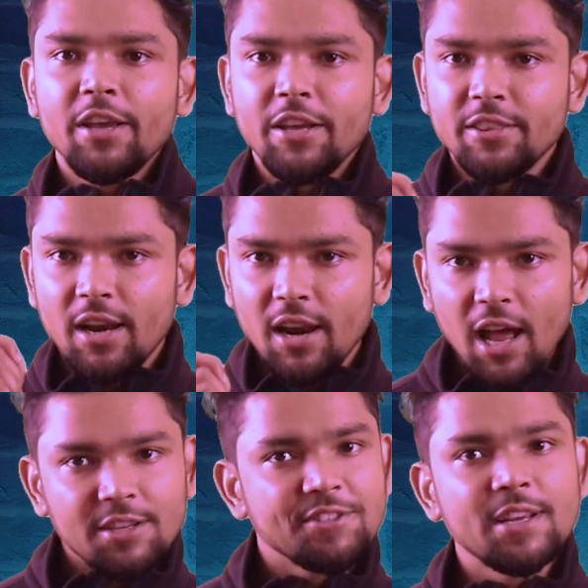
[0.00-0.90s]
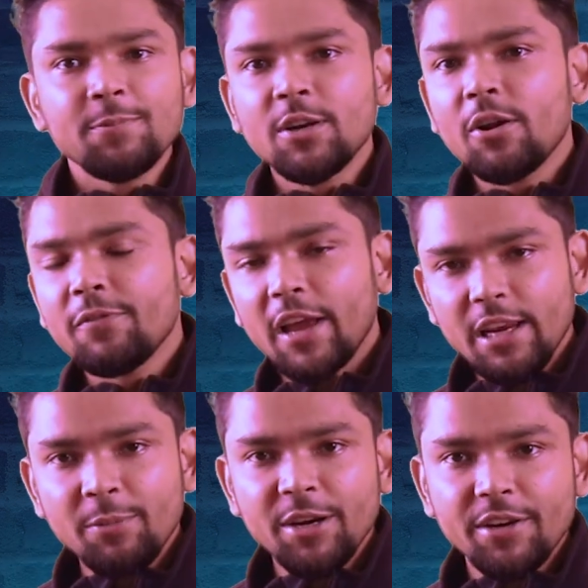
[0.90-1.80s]
In the last chapter of
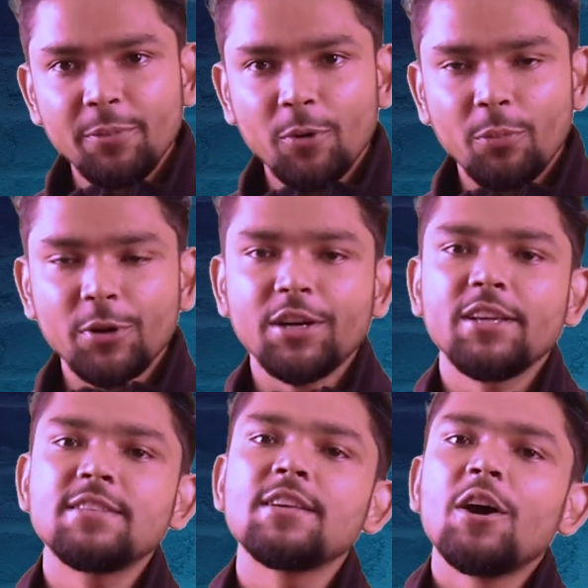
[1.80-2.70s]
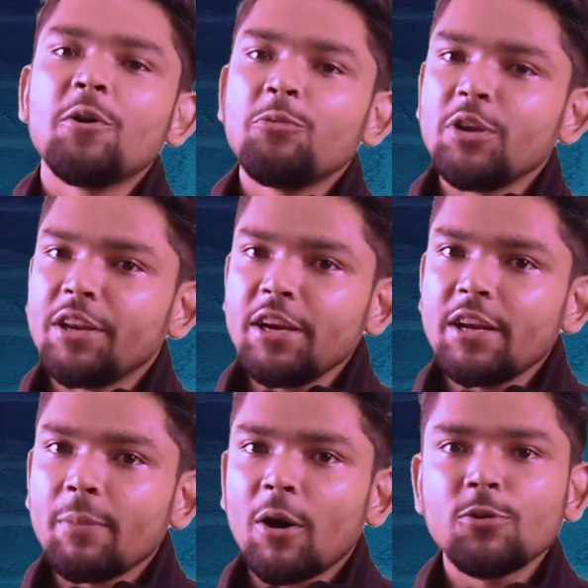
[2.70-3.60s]
elementary properties, we
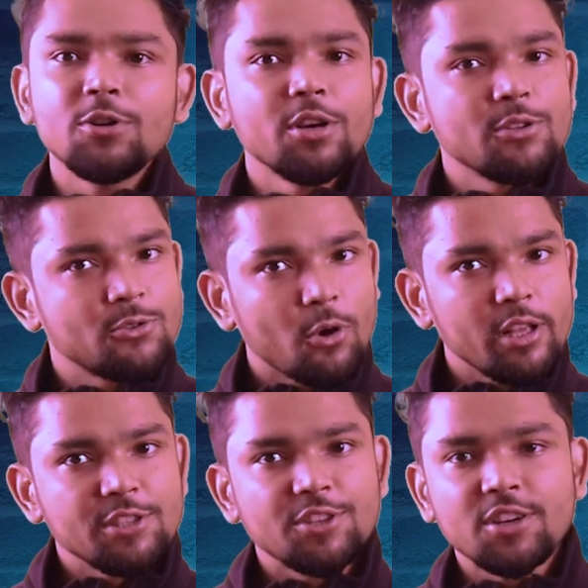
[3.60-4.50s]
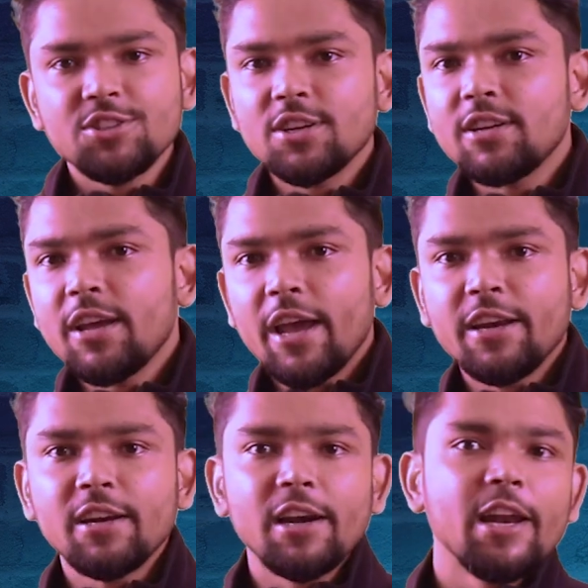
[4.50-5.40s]
read about soil structure
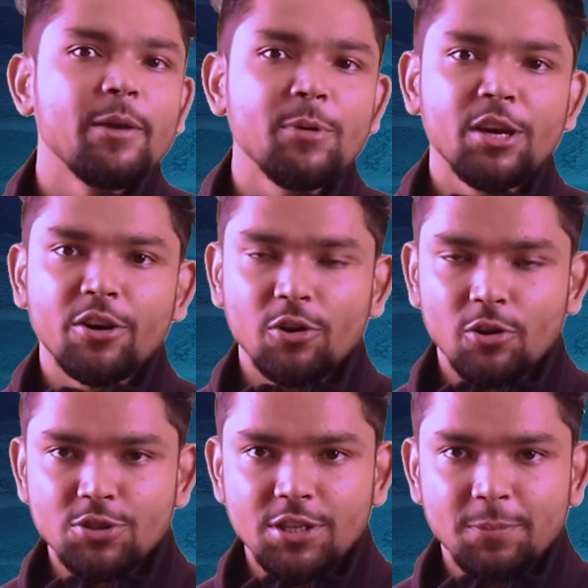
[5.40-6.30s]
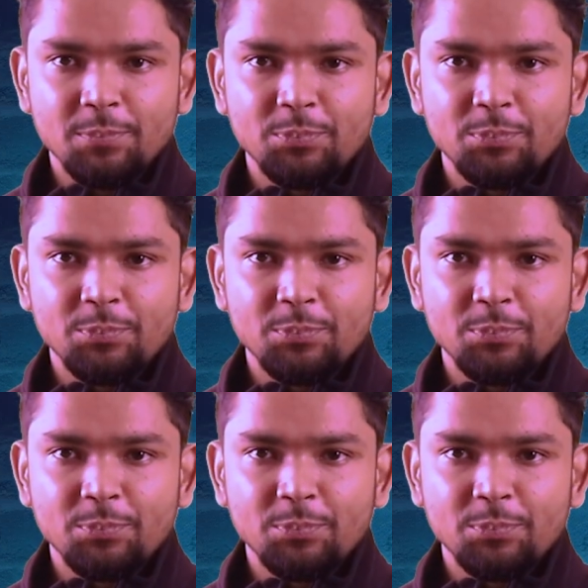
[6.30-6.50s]
and clay mineralogy.